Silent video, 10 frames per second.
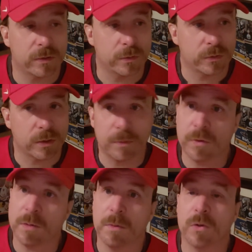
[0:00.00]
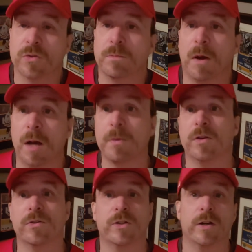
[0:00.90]
you know, some of the most
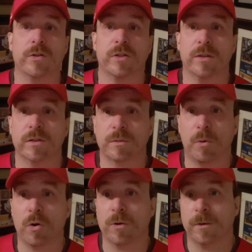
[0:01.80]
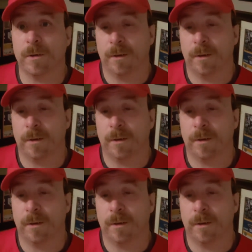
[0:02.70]
popular stars in this sport,